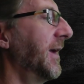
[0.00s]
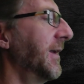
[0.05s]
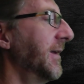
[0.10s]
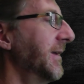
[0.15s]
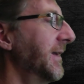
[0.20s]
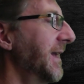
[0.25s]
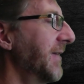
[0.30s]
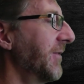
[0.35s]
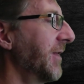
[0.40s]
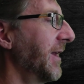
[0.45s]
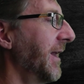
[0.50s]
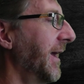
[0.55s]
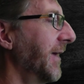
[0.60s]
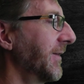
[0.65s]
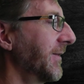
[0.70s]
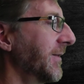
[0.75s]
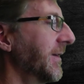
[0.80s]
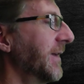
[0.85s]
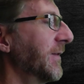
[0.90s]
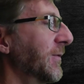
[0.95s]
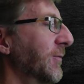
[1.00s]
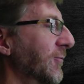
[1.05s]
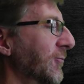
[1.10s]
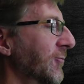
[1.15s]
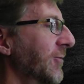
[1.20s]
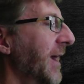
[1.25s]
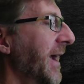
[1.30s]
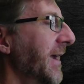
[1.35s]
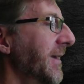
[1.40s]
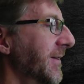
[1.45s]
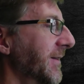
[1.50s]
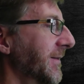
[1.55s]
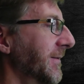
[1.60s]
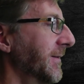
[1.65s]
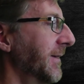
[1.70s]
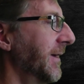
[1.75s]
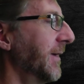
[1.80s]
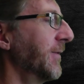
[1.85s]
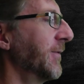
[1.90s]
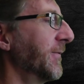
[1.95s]
Nevertheless, it's great
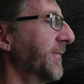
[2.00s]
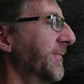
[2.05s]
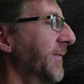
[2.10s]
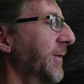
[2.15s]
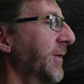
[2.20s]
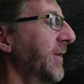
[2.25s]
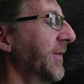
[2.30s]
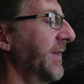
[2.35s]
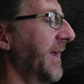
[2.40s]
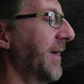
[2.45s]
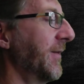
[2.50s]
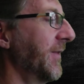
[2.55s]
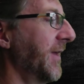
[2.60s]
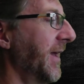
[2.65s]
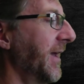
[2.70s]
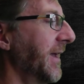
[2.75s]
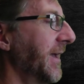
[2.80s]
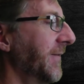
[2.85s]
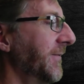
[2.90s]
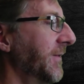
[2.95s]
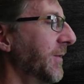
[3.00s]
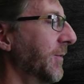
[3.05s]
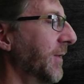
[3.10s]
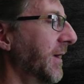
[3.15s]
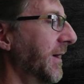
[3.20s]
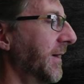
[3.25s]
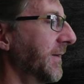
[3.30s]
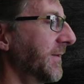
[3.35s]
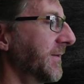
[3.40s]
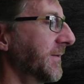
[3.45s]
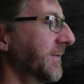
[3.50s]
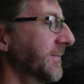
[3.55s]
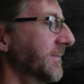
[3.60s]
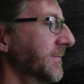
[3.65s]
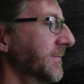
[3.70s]
that funding is out there if you ask.